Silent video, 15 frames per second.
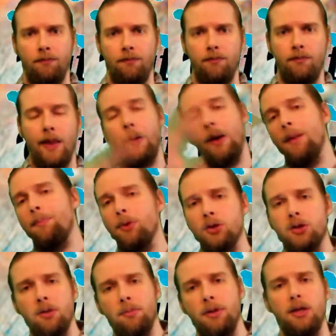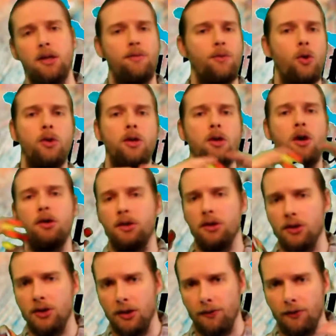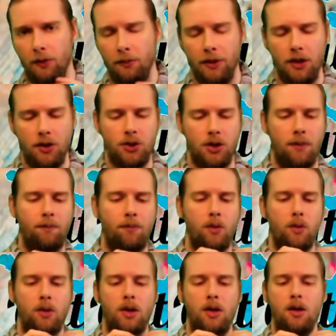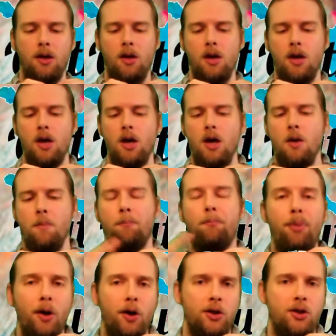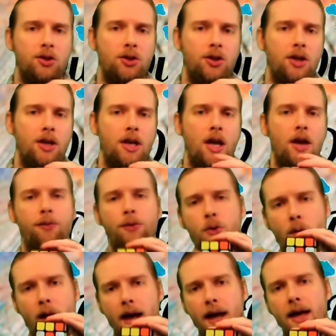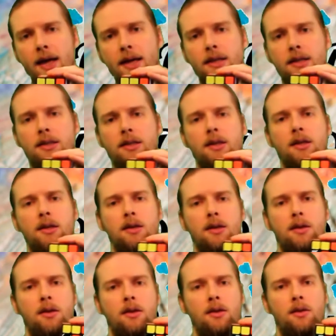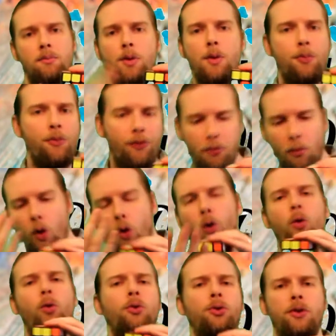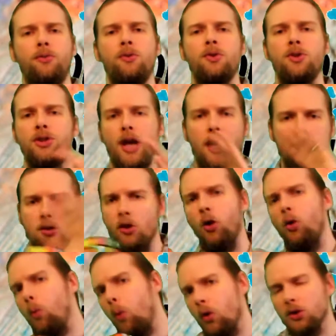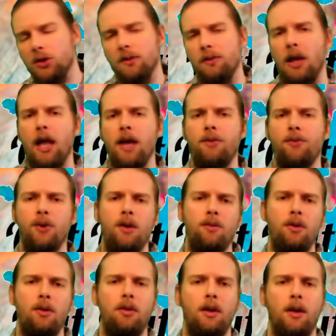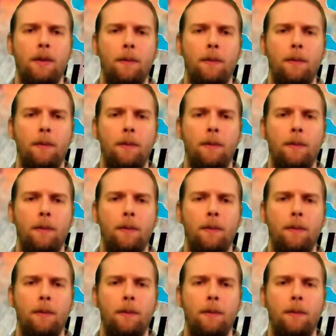Now, I personally believe only God can see the full picture, okay? But if you had people from all different sides and all walks of life and everything,